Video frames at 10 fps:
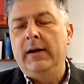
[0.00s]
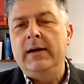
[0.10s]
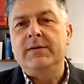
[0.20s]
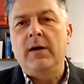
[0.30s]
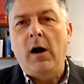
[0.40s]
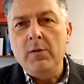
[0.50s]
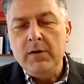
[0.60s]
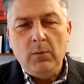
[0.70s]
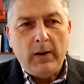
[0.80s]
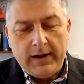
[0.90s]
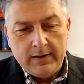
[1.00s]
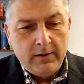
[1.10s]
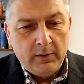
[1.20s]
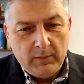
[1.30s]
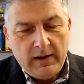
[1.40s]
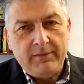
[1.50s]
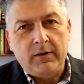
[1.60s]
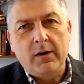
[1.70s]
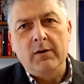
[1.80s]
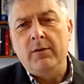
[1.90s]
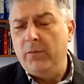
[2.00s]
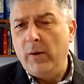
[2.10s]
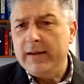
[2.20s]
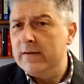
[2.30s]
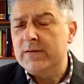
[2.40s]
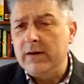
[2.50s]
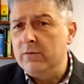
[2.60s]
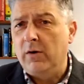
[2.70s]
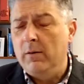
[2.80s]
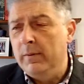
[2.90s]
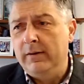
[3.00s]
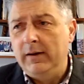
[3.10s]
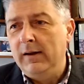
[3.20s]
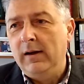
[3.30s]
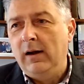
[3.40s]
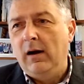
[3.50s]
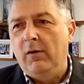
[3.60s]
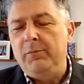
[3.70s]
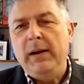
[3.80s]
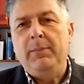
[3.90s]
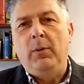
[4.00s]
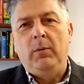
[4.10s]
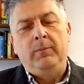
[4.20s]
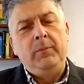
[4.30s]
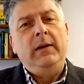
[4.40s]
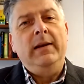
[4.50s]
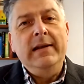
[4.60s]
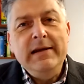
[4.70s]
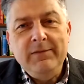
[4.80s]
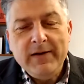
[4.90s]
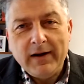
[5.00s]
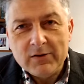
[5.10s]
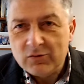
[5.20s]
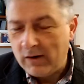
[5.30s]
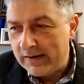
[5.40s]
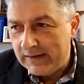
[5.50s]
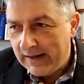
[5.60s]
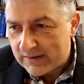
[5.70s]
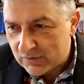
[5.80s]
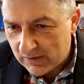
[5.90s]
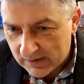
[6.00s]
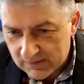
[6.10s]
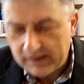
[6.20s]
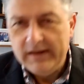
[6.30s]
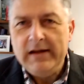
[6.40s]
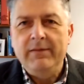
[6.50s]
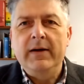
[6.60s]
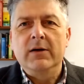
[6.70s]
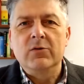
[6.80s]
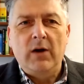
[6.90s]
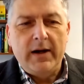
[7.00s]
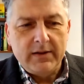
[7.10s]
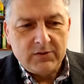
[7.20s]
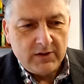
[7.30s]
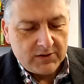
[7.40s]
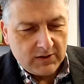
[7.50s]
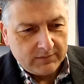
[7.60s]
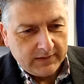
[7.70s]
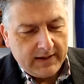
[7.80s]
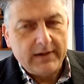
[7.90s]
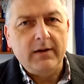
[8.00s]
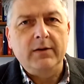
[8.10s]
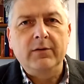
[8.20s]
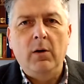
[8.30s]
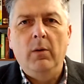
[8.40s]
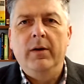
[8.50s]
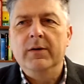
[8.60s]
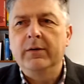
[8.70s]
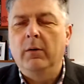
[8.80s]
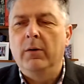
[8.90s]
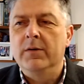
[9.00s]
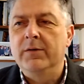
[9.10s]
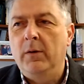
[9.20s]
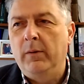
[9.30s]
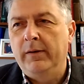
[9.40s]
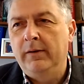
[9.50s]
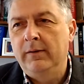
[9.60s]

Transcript: It's the only way we're ever going to avoid the syndrome of people leaving and trying the next church and leaving and trying the church after that, and so on and so on and so on.